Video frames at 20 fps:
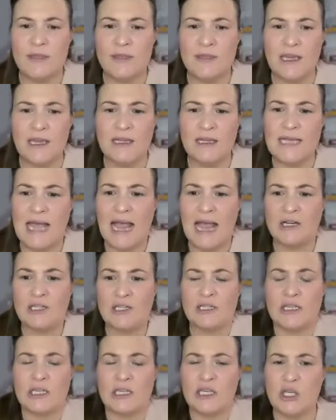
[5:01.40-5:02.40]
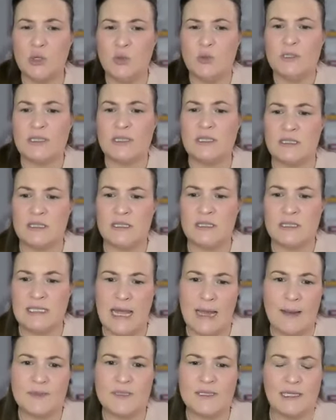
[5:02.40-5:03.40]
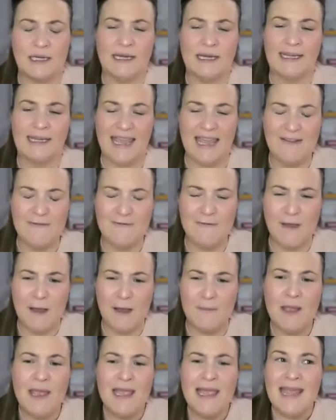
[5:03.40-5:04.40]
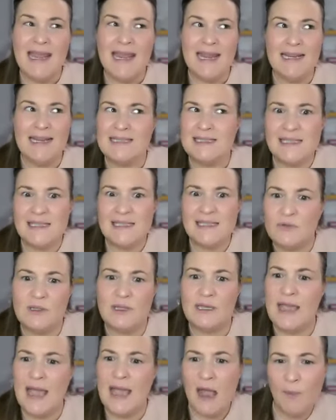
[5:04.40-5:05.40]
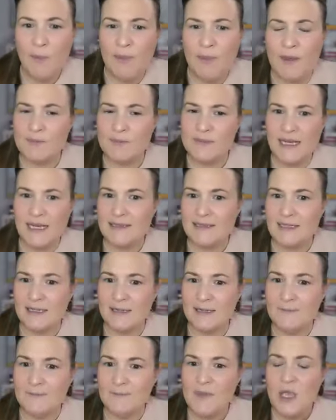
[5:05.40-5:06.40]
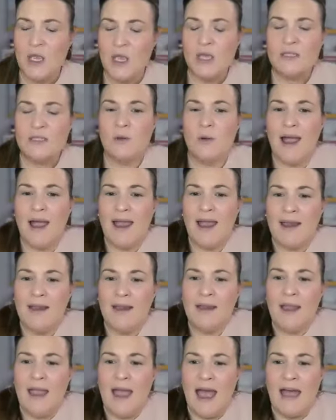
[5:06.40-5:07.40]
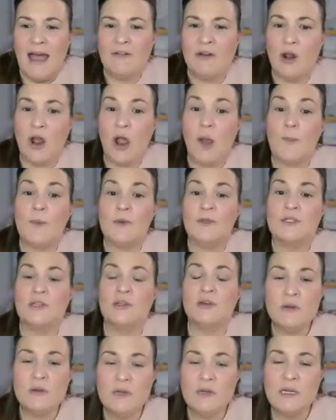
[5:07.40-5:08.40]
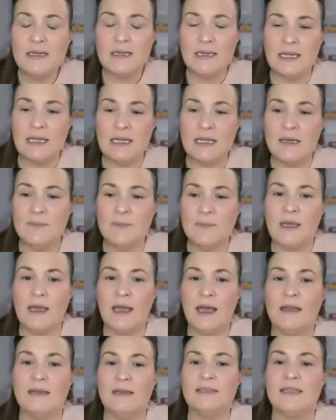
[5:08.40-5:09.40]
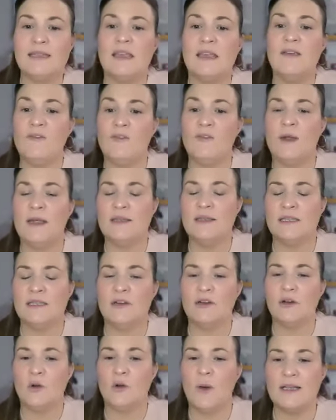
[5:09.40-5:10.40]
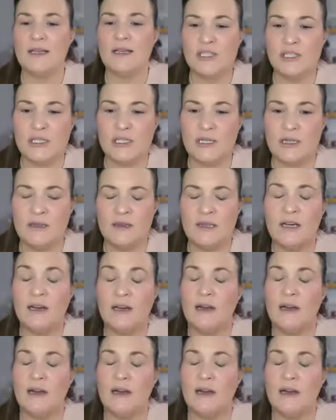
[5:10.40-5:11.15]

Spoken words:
with it, to actually use the steps that I gave them, it doesn't really help them, does it? So I have an opportunity because they've raised their question,